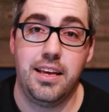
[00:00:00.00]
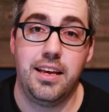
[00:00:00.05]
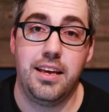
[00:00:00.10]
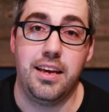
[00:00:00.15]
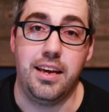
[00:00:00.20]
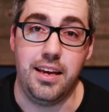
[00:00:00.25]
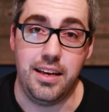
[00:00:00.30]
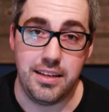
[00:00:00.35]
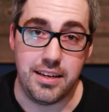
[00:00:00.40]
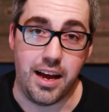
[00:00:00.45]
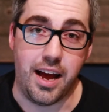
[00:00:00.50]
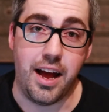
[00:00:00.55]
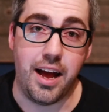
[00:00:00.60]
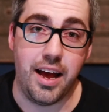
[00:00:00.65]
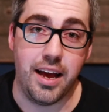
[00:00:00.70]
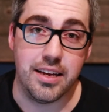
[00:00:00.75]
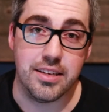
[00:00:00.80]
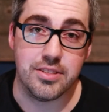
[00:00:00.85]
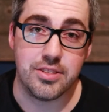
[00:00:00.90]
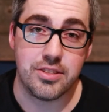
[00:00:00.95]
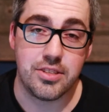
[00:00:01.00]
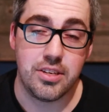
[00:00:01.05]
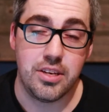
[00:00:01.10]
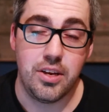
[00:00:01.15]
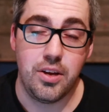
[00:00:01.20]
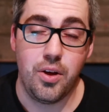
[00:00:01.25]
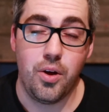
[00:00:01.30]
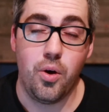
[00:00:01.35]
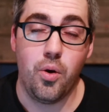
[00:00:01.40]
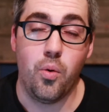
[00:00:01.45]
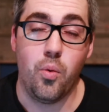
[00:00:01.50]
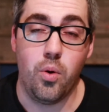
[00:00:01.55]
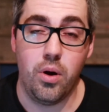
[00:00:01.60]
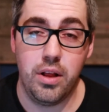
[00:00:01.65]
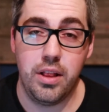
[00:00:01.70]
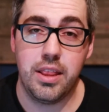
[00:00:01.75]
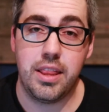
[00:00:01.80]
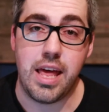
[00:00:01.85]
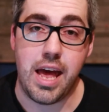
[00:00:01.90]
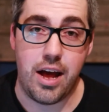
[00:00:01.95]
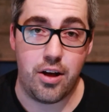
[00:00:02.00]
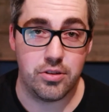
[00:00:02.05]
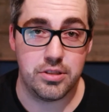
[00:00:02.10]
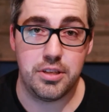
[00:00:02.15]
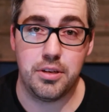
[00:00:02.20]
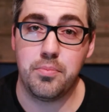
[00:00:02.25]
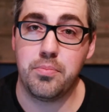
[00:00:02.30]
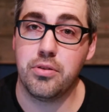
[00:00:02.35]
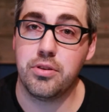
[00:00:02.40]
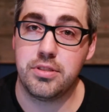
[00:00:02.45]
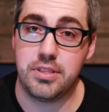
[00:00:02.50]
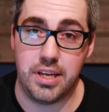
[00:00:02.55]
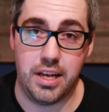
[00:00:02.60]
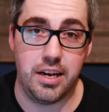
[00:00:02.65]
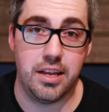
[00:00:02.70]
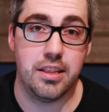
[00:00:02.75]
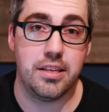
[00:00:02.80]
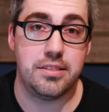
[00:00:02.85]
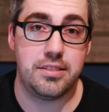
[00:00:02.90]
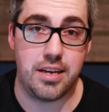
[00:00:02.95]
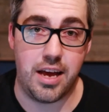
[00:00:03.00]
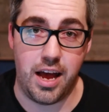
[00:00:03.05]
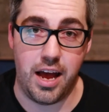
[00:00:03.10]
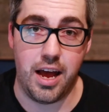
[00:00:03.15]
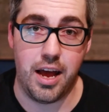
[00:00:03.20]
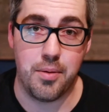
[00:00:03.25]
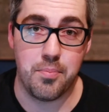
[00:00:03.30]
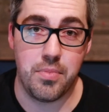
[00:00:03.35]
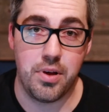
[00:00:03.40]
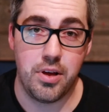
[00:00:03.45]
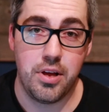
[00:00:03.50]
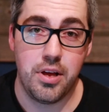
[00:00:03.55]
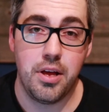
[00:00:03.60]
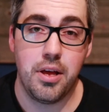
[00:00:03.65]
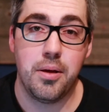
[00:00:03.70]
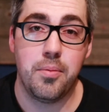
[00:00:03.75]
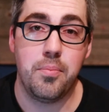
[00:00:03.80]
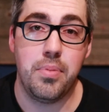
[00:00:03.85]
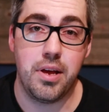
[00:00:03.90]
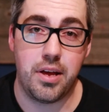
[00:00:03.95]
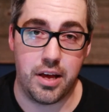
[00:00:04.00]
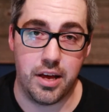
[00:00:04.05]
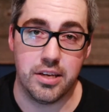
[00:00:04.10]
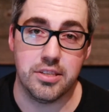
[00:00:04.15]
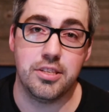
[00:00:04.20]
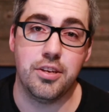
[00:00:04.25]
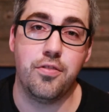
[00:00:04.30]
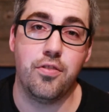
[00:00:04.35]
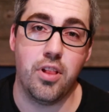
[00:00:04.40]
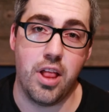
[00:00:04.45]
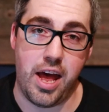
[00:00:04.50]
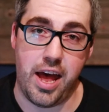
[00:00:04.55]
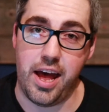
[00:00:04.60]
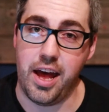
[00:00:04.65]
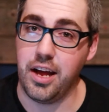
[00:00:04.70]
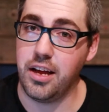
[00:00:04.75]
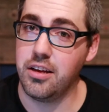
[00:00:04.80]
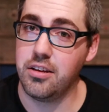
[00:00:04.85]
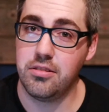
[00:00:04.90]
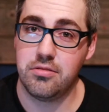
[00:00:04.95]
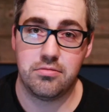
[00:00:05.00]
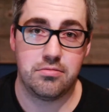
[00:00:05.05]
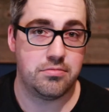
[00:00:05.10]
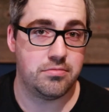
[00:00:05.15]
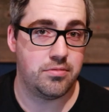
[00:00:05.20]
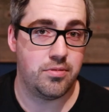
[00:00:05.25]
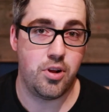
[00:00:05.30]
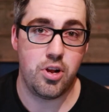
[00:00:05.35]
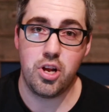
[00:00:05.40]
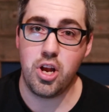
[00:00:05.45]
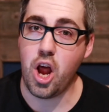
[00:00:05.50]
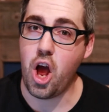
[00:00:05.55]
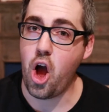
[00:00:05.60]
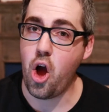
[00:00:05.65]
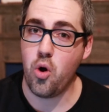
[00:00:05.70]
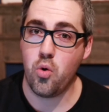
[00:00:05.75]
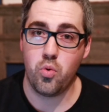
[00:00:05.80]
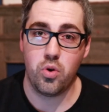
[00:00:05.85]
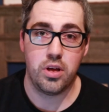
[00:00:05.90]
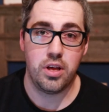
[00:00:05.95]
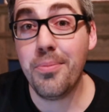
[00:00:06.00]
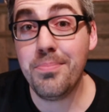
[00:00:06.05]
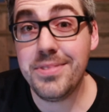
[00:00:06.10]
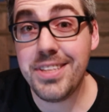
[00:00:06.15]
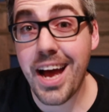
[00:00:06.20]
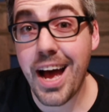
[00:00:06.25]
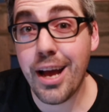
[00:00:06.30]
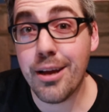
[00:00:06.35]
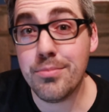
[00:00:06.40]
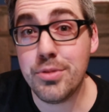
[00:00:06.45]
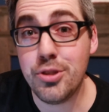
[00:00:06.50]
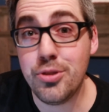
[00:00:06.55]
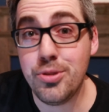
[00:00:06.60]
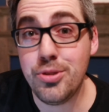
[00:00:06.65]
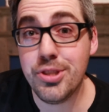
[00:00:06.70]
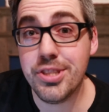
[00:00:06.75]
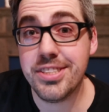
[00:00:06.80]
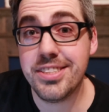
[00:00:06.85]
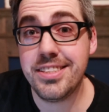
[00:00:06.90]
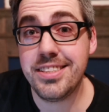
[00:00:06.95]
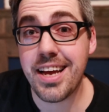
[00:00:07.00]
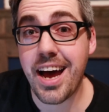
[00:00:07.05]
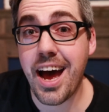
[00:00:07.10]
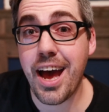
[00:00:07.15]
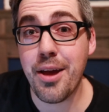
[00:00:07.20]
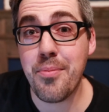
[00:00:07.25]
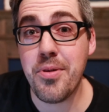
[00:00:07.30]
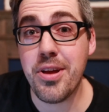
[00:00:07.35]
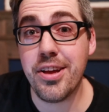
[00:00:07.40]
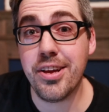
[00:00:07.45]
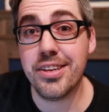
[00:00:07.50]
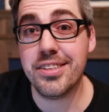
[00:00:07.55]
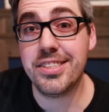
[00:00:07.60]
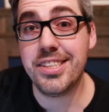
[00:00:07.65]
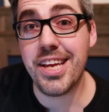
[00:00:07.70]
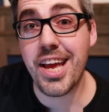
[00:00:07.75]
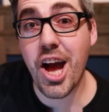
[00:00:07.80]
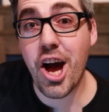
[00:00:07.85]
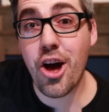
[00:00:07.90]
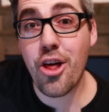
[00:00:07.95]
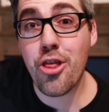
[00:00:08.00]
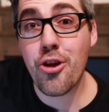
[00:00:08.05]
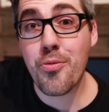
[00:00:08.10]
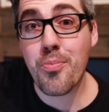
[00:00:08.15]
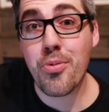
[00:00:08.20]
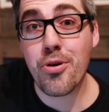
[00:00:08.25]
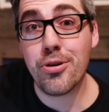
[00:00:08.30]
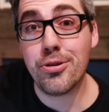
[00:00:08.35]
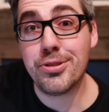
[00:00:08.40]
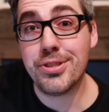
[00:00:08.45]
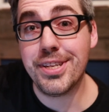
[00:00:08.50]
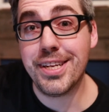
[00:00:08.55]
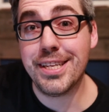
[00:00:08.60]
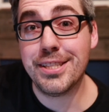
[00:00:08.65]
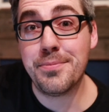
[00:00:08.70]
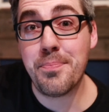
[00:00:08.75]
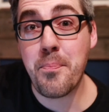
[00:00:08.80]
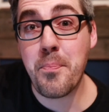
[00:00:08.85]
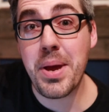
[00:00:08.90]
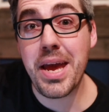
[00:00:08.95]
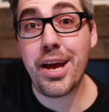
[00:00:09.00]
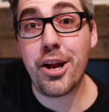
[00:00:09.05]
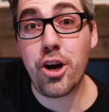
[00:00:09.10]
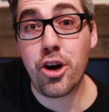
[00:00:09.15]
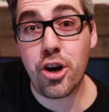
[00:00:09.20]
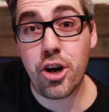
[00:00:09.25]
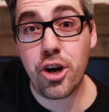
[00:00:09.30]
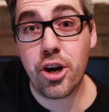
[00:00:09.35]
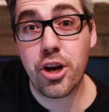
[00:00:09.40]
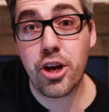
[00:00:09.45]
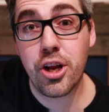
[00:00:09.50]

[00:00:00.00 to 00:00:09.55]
he dies 1000% of the time because of lag. Sometimes you just die because the other person is better.